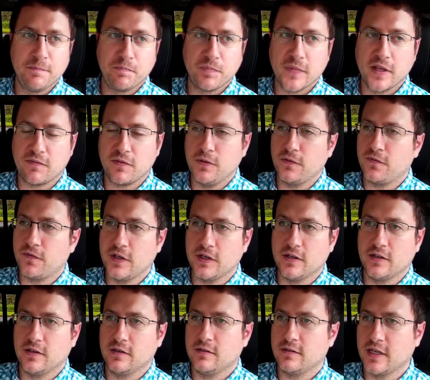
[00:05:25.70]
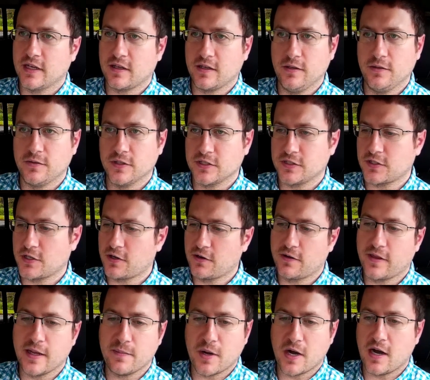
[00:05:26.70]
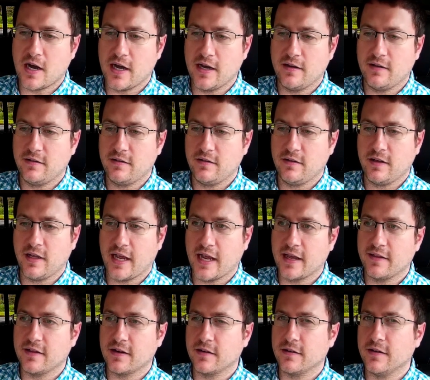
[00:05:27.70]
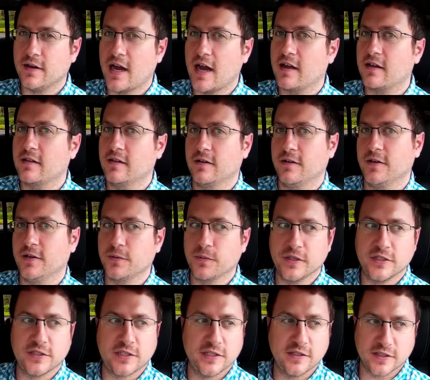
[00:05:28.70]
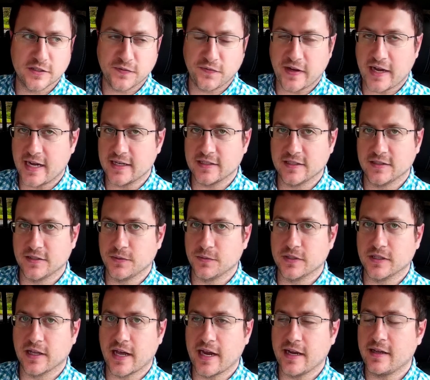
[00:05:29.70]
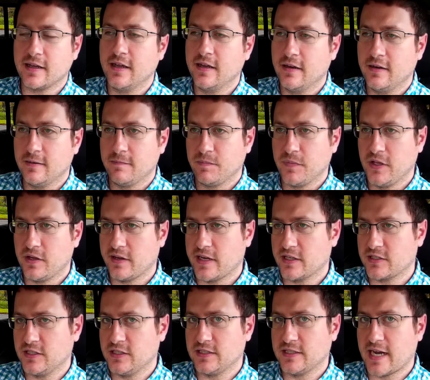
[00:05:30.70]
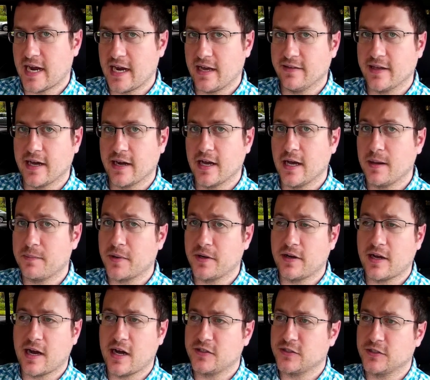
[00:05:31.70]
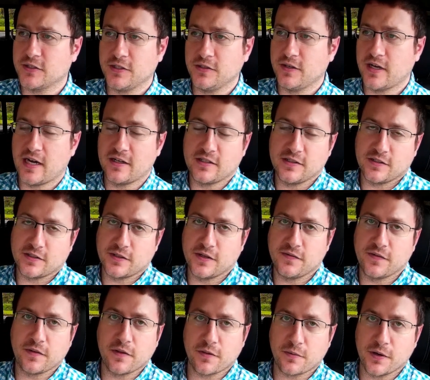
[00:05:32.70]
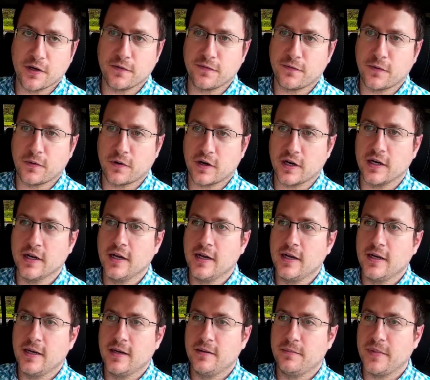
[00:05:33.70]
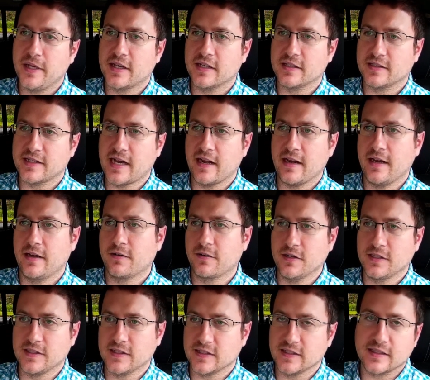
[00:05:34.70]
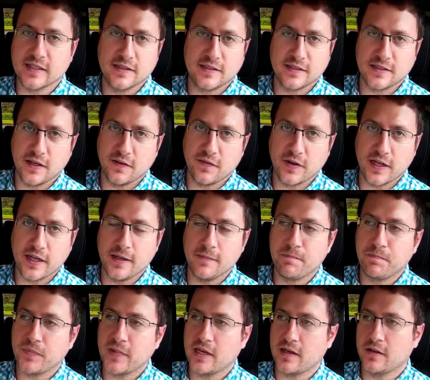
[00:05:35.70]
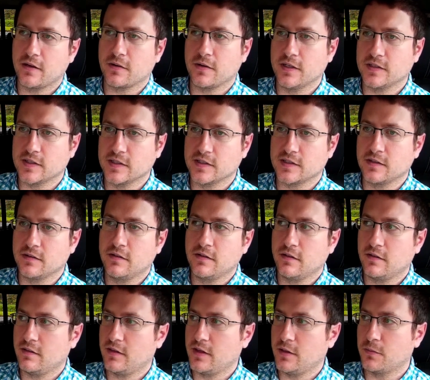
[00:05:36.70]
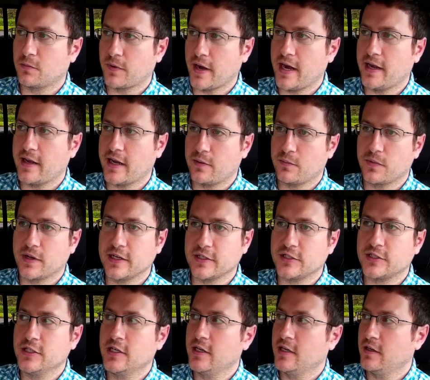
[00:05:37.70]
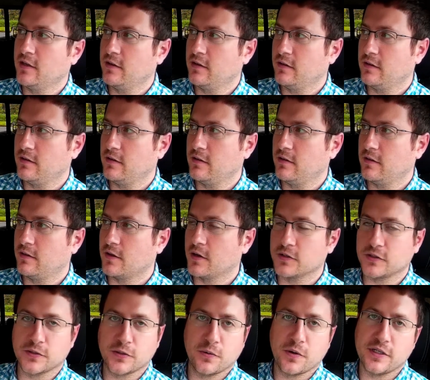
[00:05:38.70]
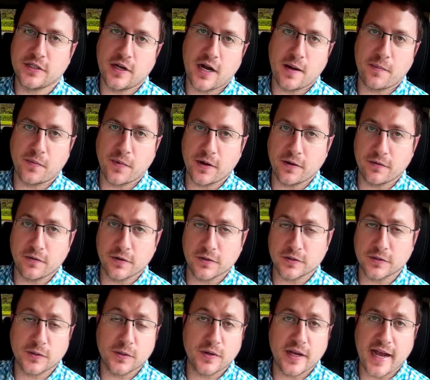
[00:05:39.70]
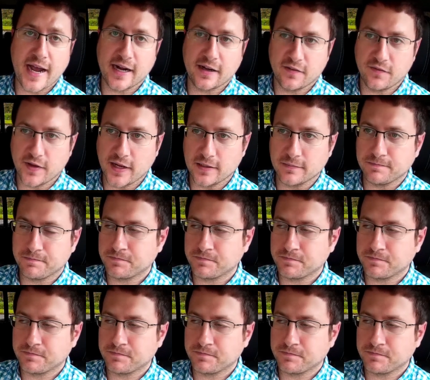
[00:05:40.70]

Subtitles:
If you feel like you just turned them on and they're not clearing your windshield as fast as you would like, you can actually dial that up a notch or 2 notches or even 3 or 4, because that increases the sensitivity and increases the rate at which those are going to operate or those are going to activate.